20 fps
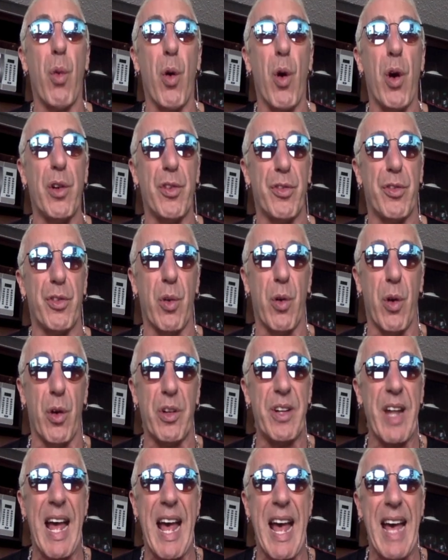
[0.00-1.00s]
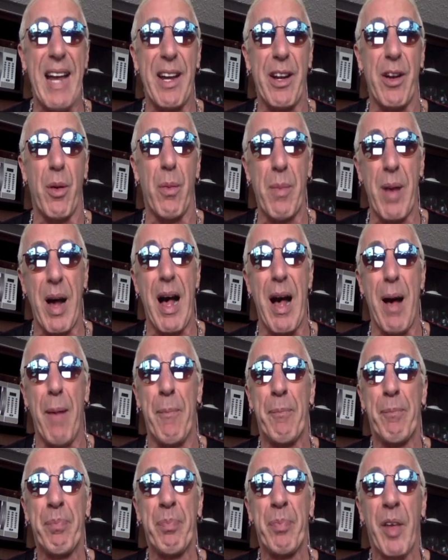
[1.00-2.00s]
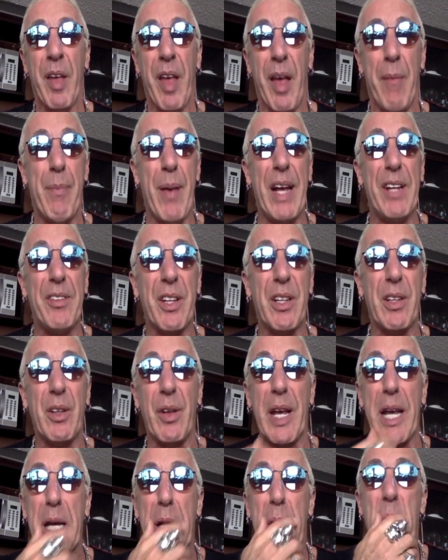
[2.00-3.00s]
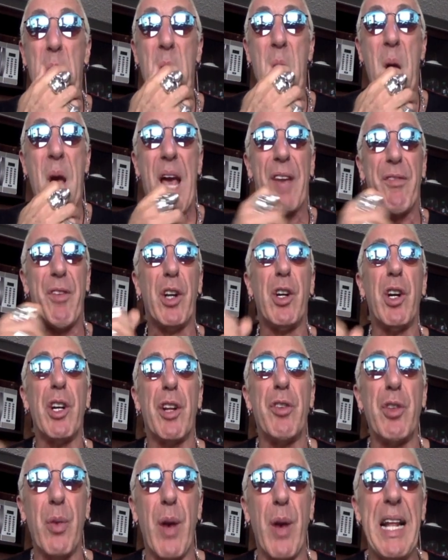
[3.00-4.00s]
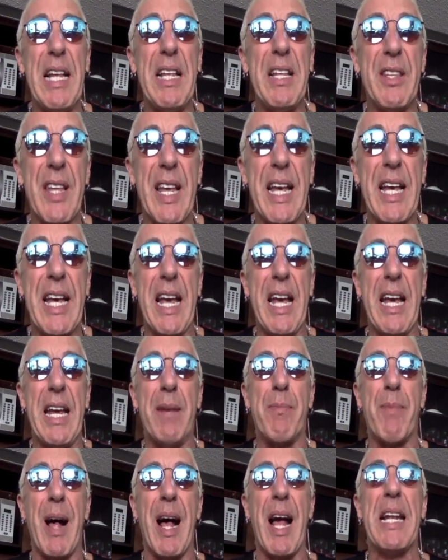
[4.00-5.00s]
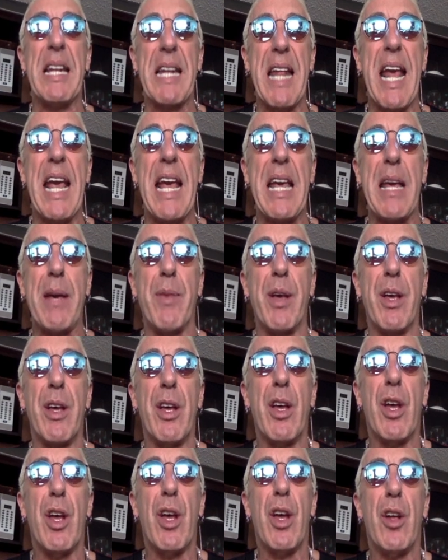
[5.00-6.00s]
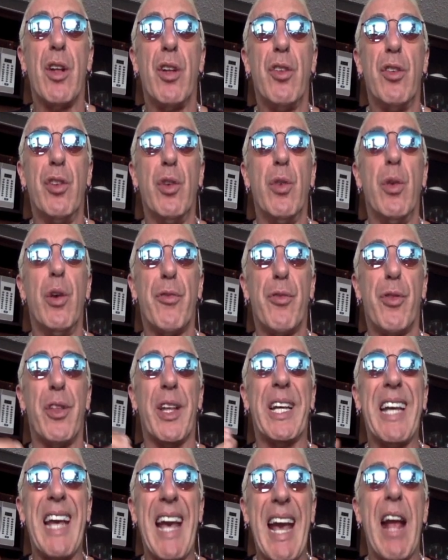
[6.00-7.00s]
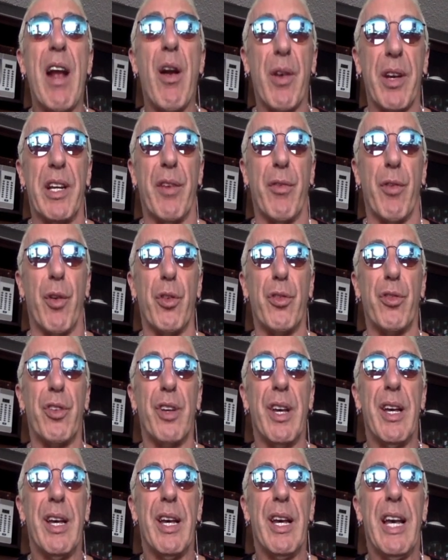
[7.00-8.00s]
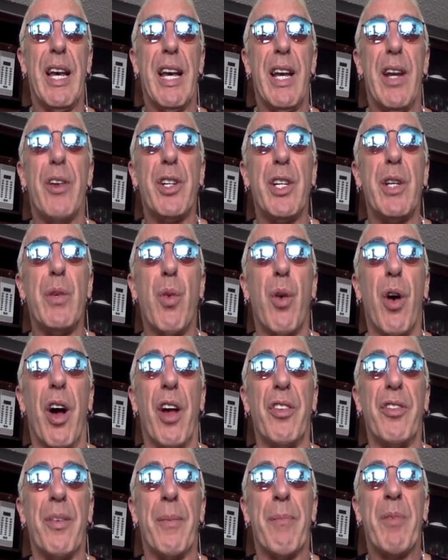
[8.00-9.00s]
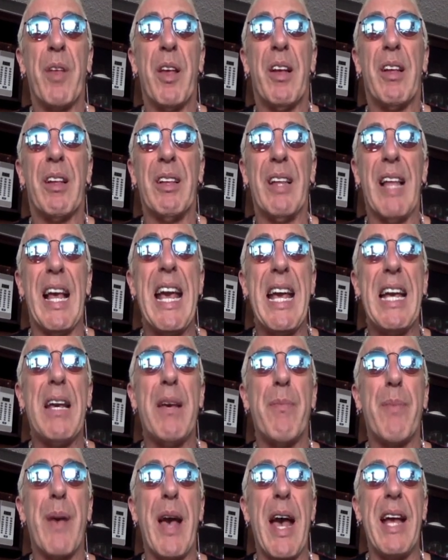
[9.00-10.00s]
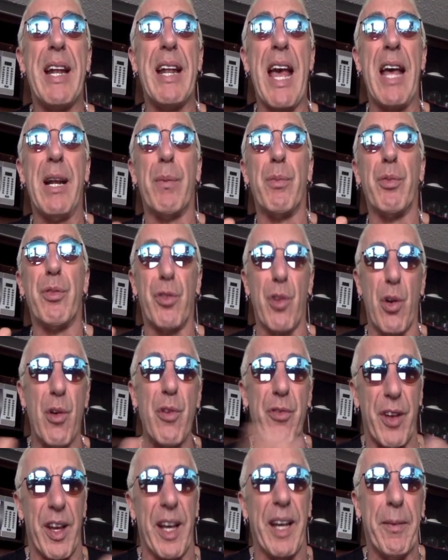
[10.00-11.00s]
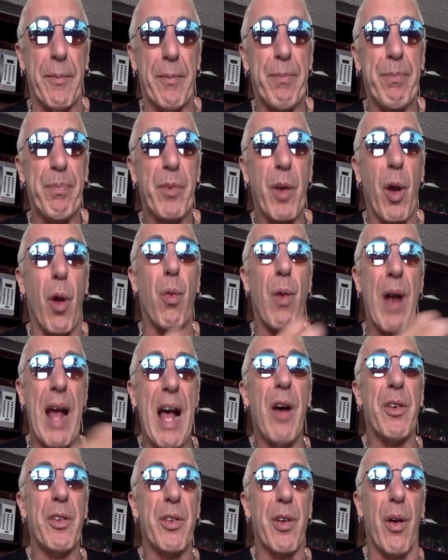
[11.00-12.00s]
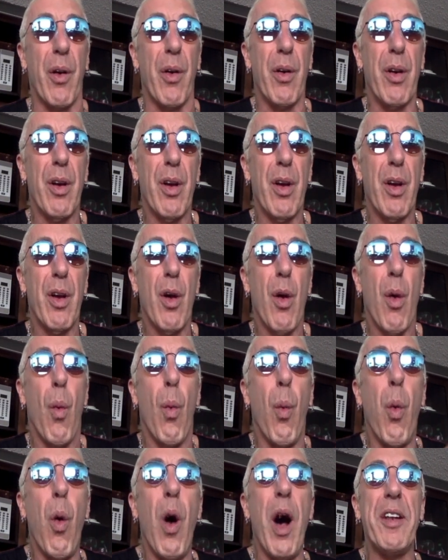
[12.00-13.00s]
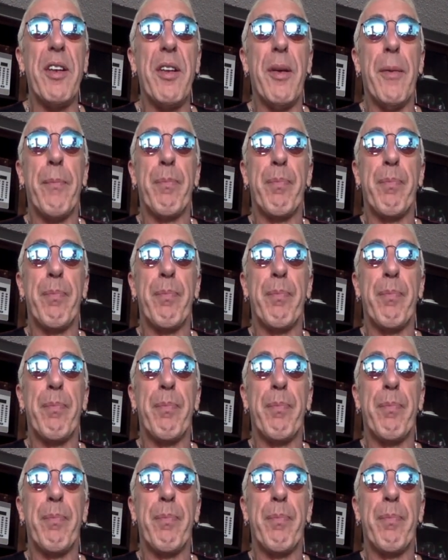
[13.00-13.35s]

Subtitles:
words to her dad and her mom. And basically, if you're going to do anything in my name, do it for the caregivers. Here she was, laying in bed and observing around her what